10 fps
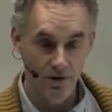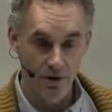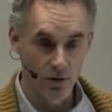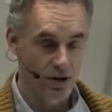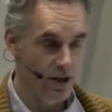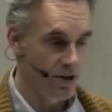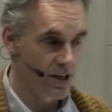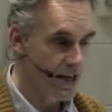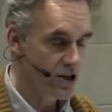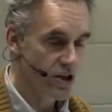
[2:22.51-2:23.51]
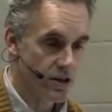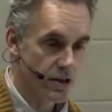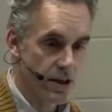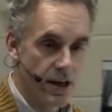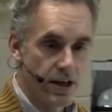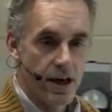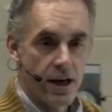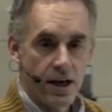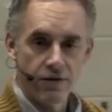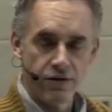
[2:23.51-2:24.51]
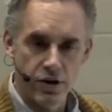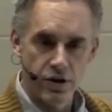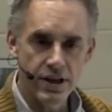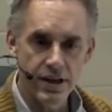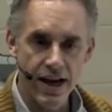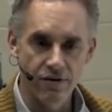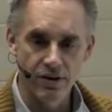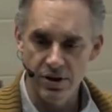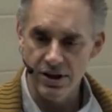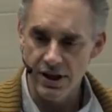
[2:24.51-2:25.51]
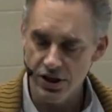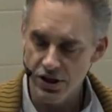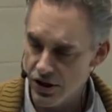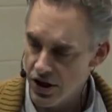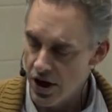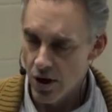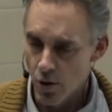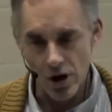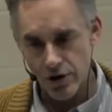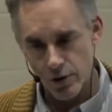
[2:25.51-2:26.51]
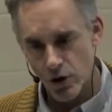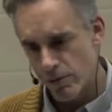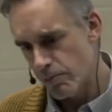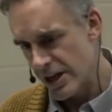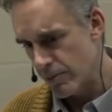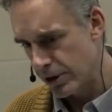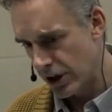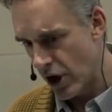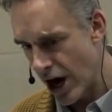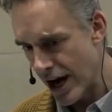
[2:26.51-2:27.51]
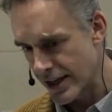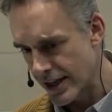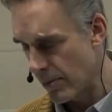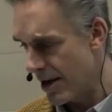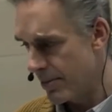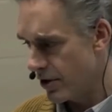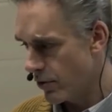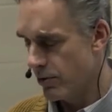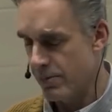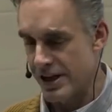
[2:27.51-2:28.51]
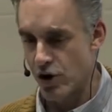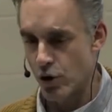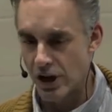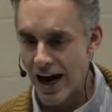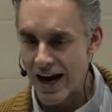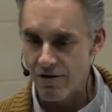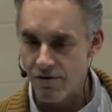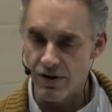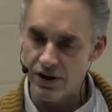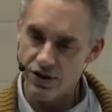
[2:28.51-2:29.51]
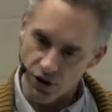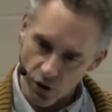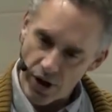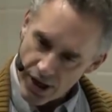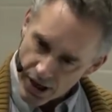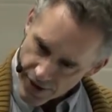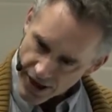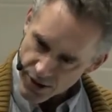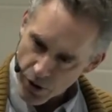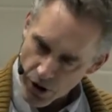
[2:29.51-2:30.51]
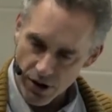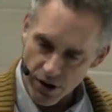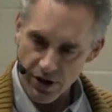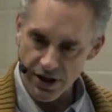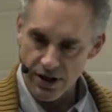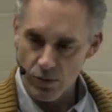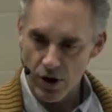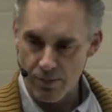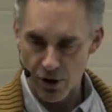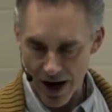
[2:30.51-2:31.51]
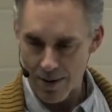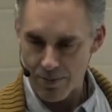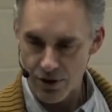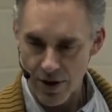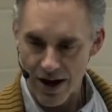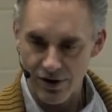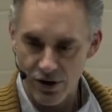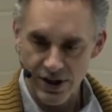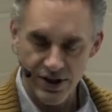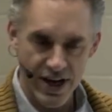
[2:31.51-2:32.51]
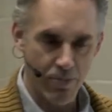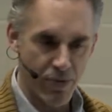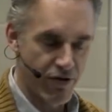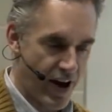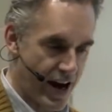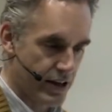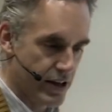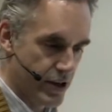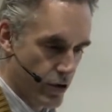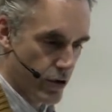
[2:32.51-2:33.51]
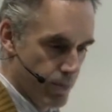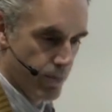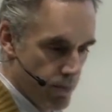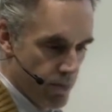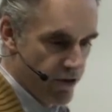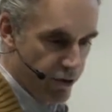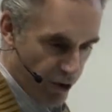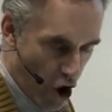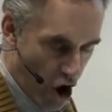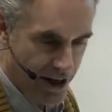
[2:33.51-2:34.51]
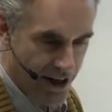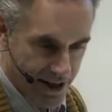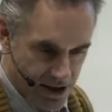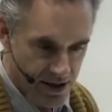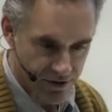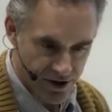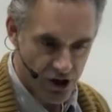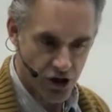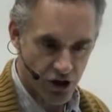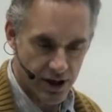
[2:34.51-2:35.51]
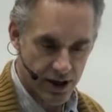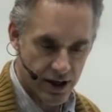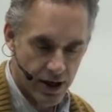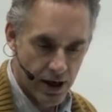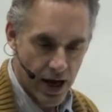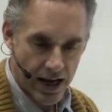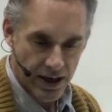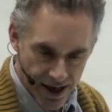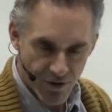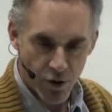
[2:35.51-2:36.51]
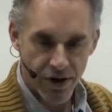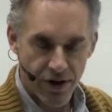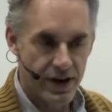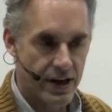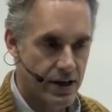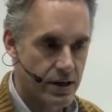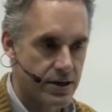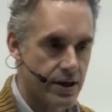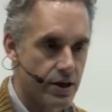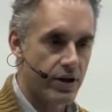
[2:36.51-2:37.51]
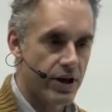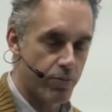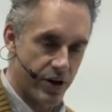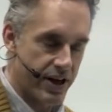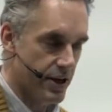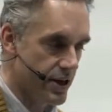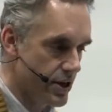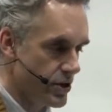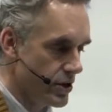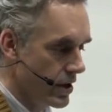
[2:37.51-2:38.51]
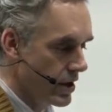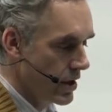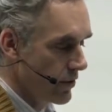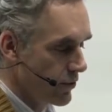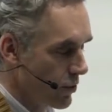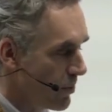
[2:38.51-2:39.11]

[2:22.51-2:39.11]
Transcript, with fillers: of those limitations, and that if you didn't have limitations, well, there wouldn't be a plot, and maybe there would be no life. And so that's part of the reason why perhaps you have to accept the fact that you're flawed and insufficient and live with it and consider it a precondition for